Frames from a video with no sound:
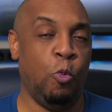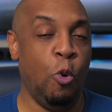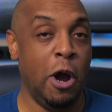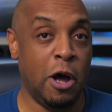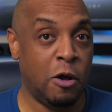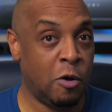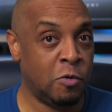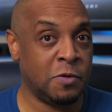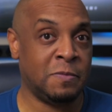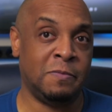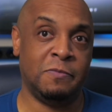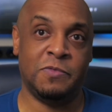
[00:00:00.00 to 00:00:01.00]
well
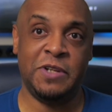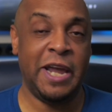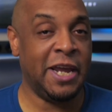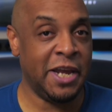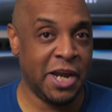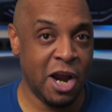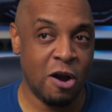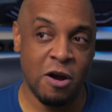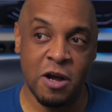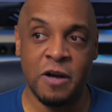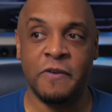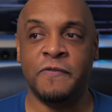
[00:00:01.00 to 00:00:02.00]
taken care
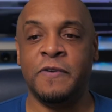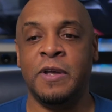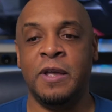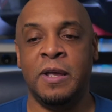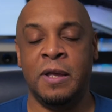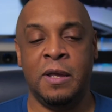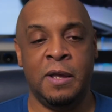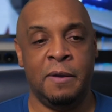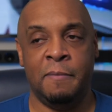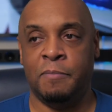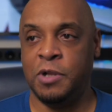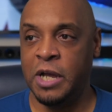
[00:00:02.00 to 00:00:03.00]
of
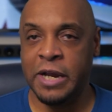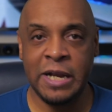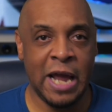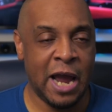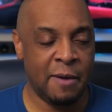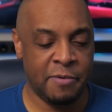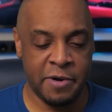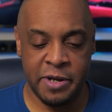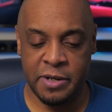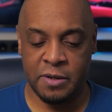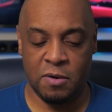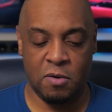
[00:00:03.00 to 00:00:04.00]
plug-in
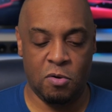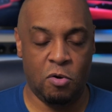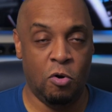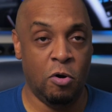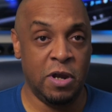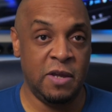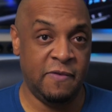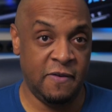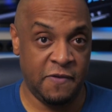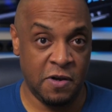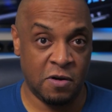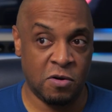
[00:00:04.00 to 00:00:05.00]
hybrid or
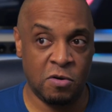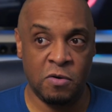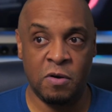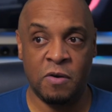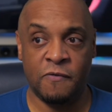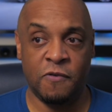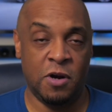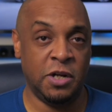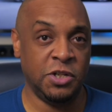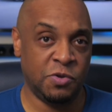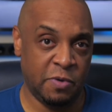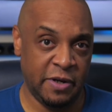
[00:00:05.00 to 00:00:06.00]
EV vehicle for
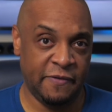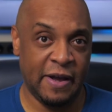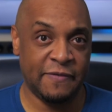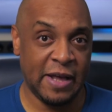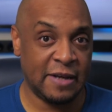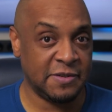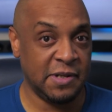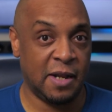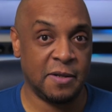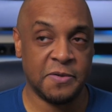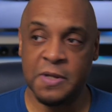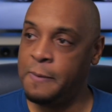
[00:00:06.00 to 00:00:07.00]
under
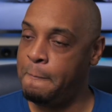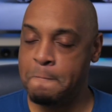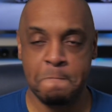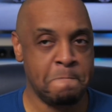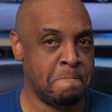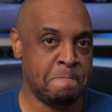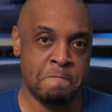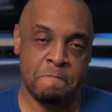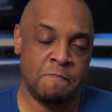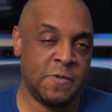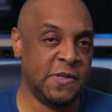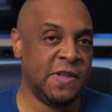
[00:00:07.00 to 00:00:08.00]
$25,000.
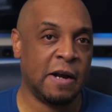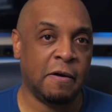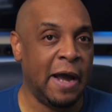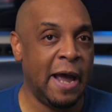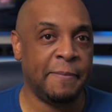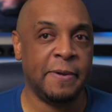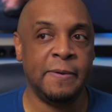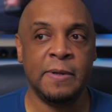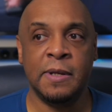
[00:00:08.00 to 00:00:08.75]
It's just not going to happen.